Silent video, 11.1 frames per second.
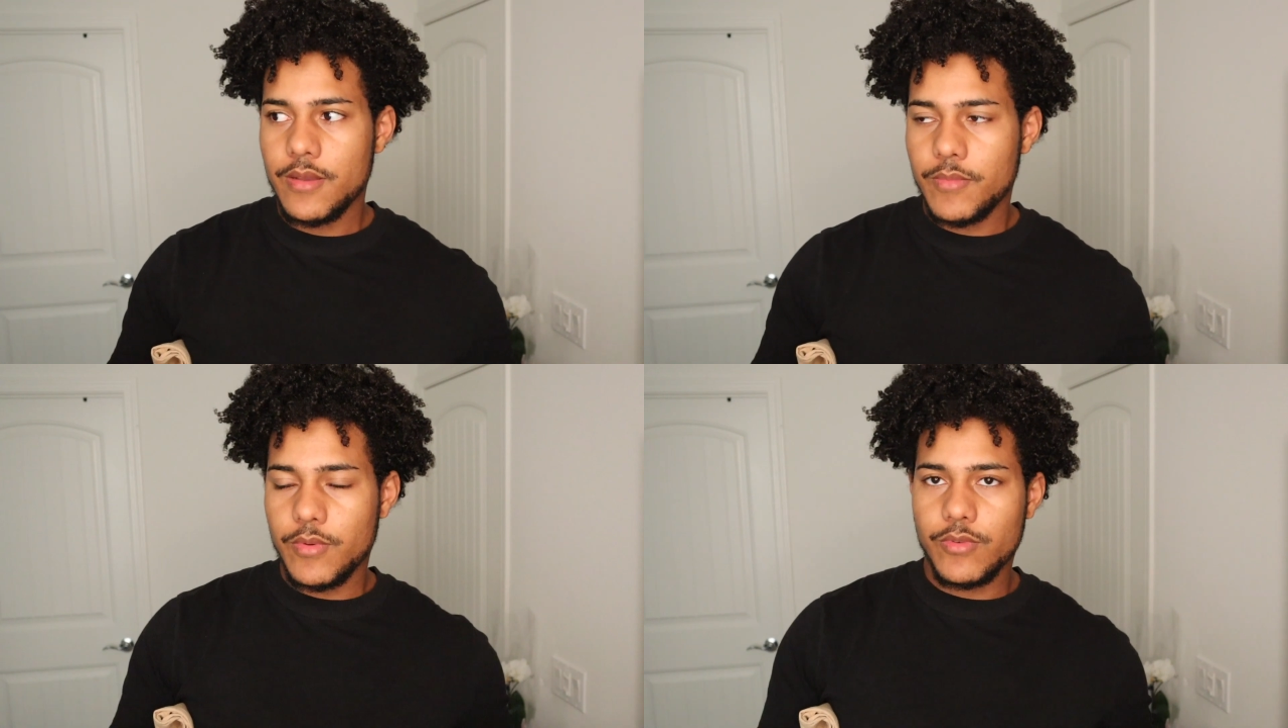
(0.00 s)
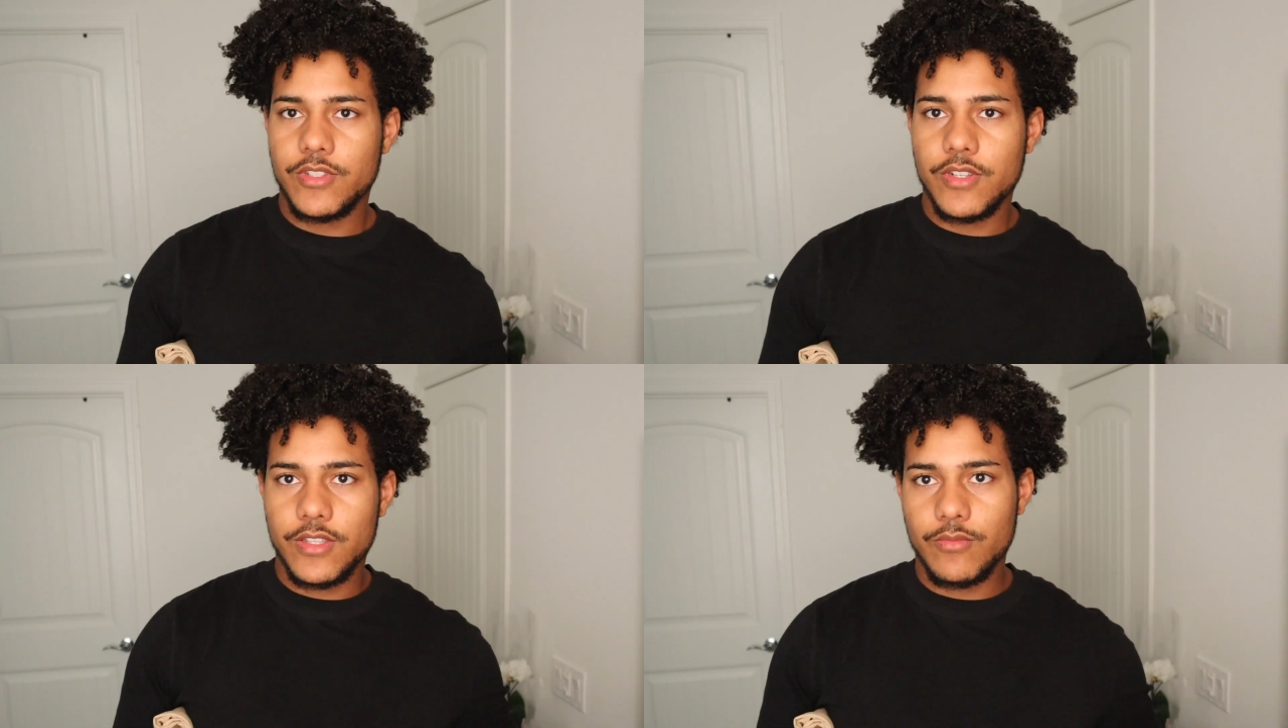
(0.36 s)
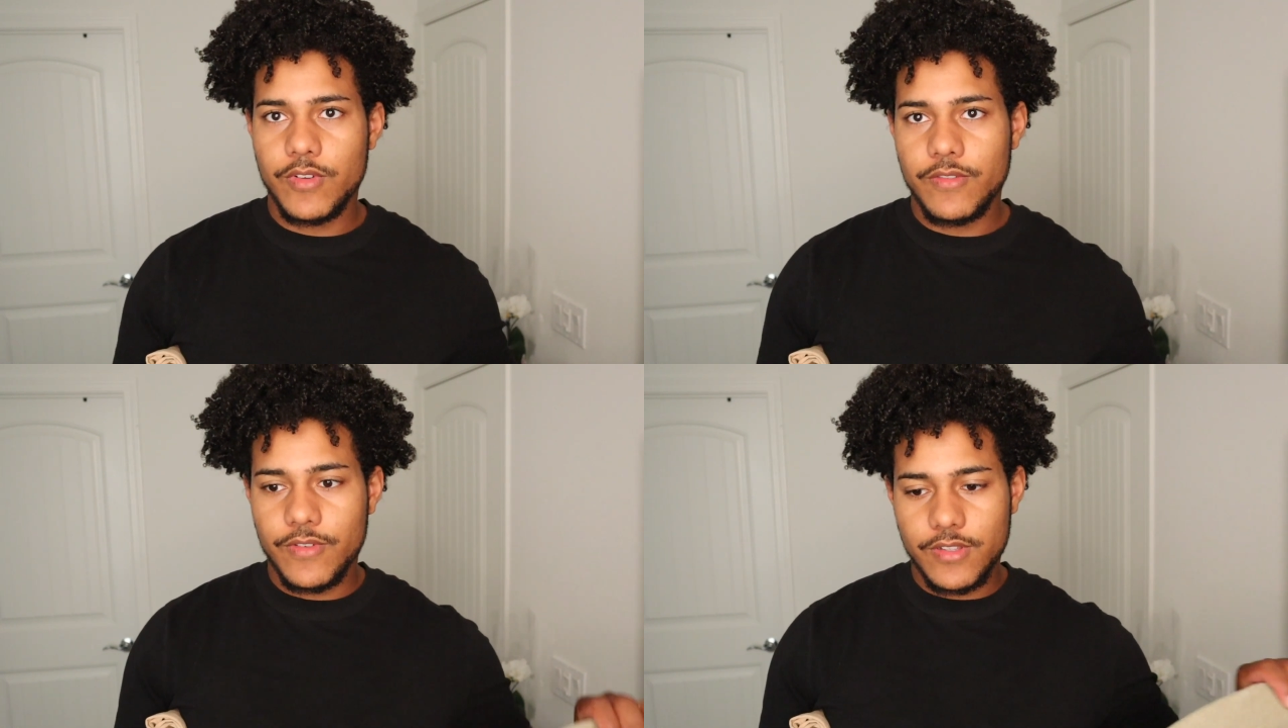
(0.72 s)
But once you get the
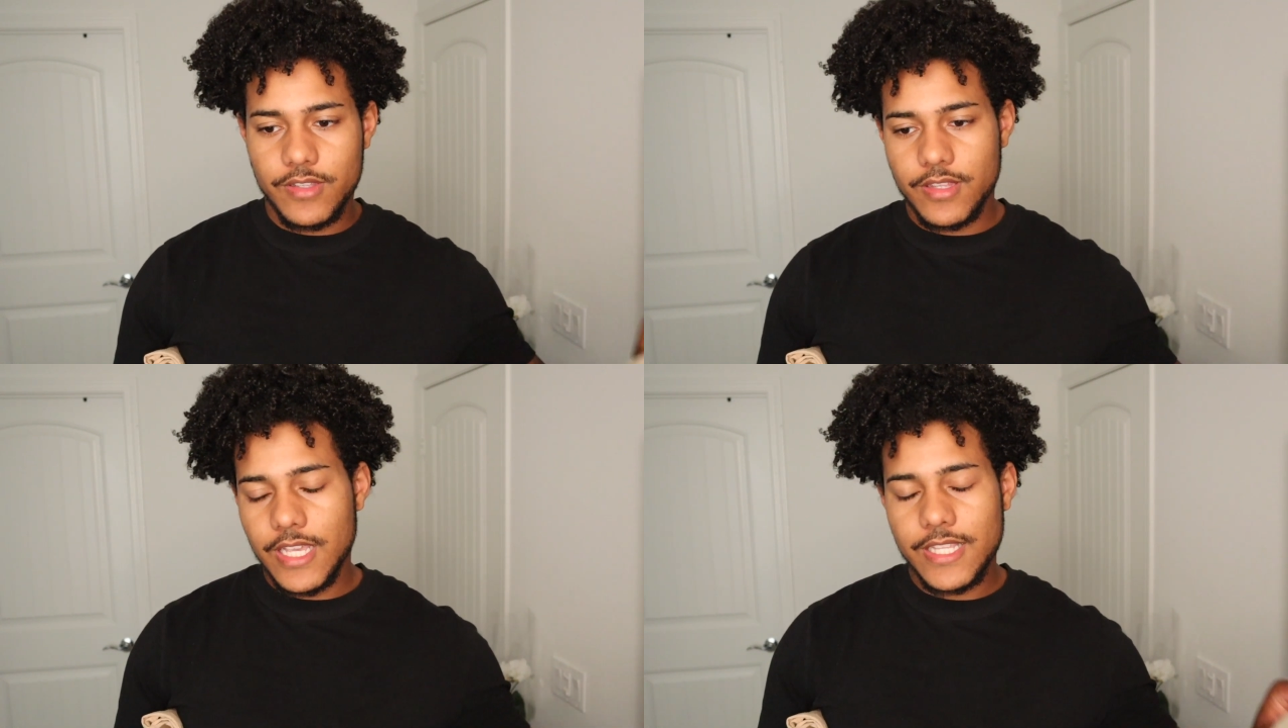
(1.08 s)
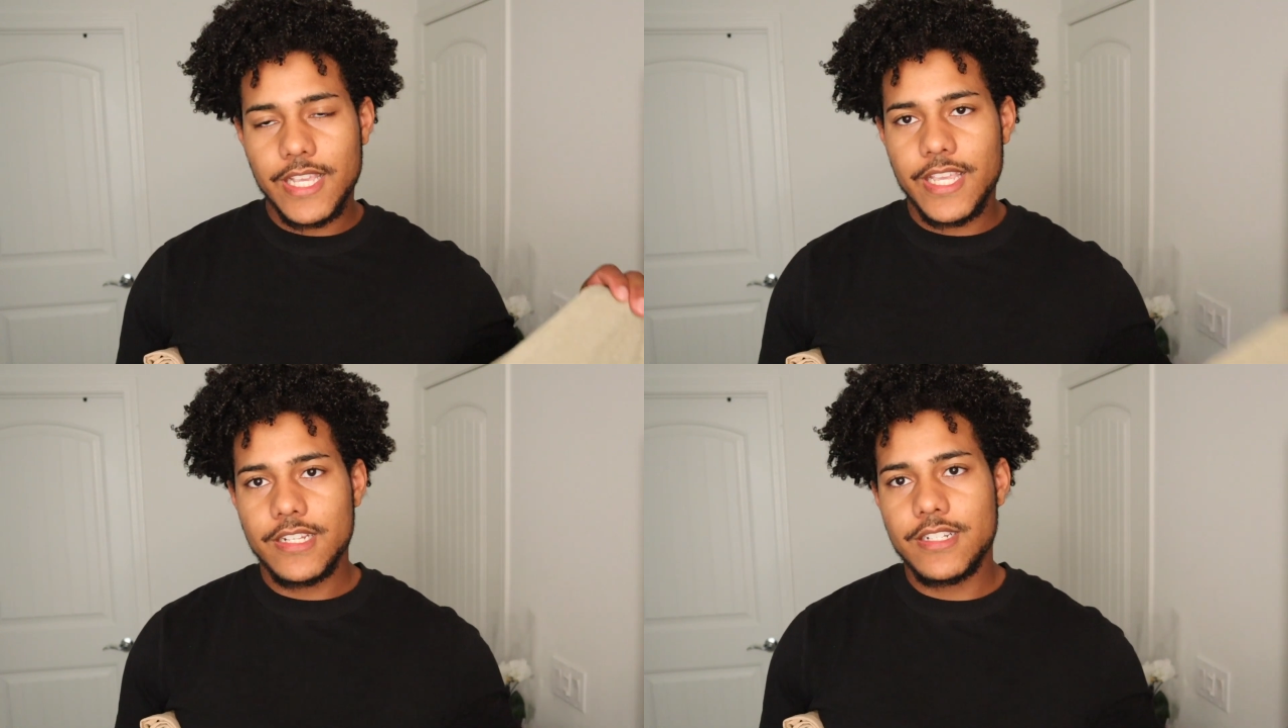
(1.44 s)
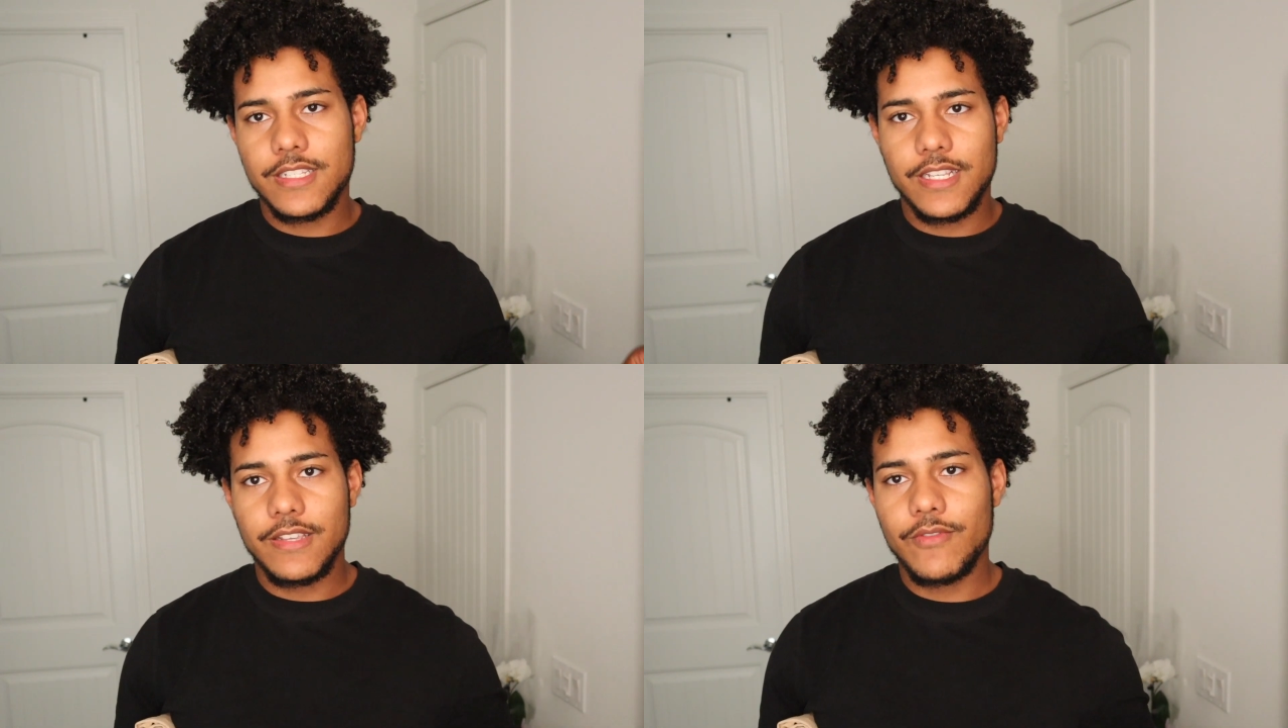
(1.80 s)
refund, like they can't
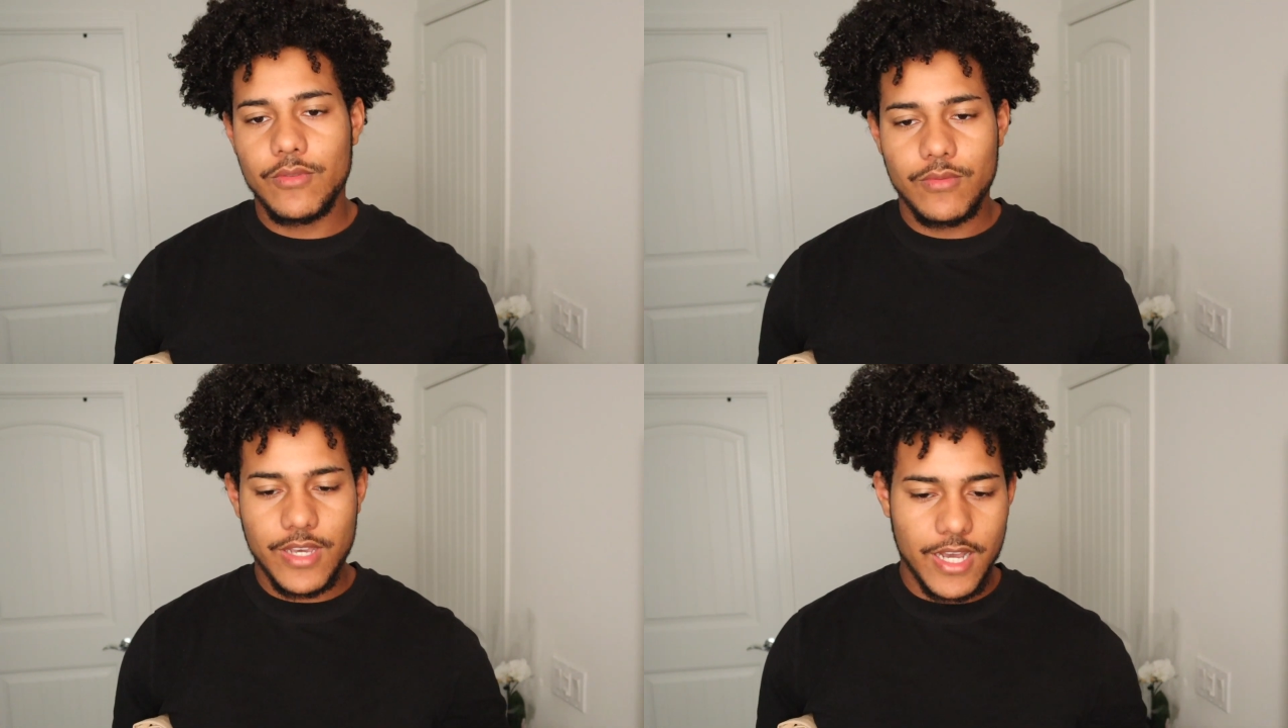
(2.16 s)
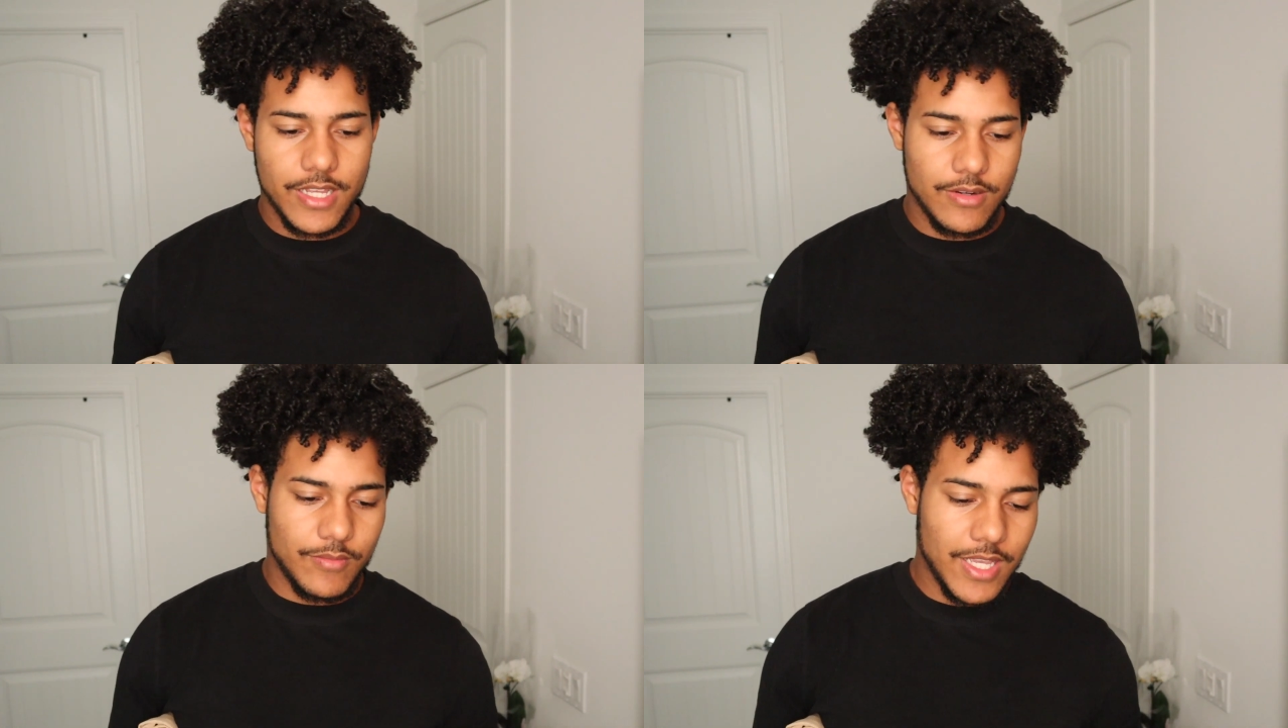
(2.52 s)
just give you the item.